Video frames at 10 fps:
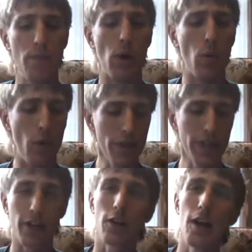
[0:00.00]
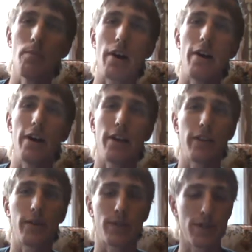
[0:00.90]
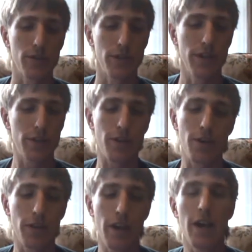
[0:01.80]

One that caught my eye, I thought it was interesting, is called